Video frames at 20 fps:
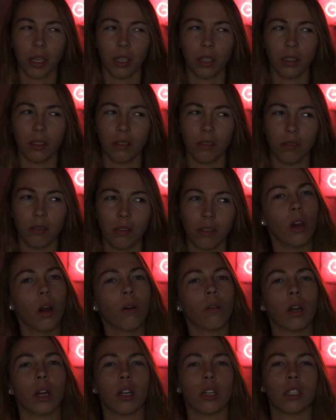because I
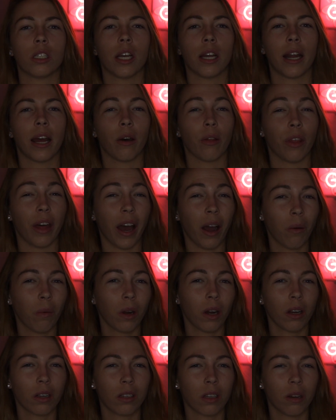don't understand how that
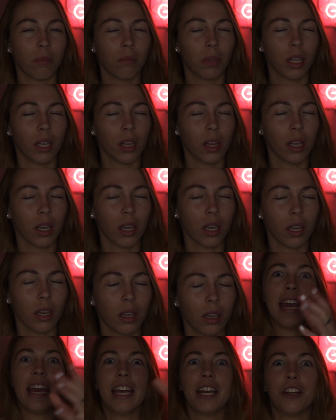works completely.
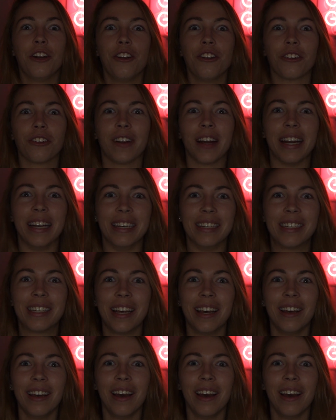Ignorant!